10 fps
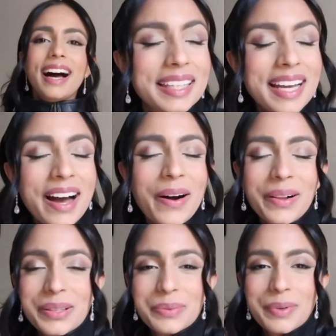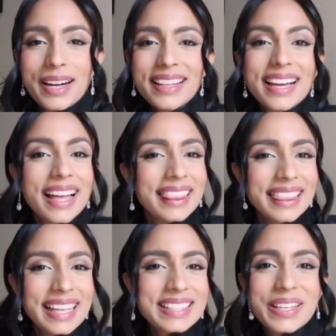yeah, all is well.
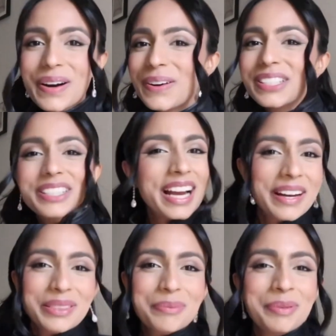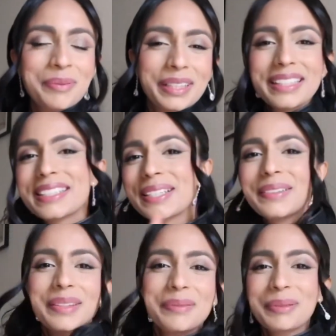Let's go check out the premiere. Let's see
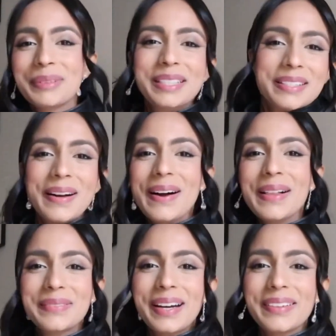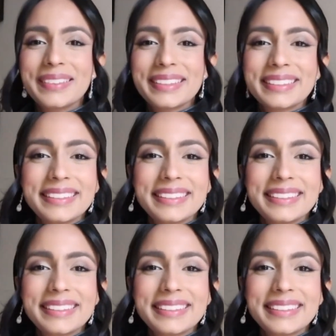what the premiere is all about.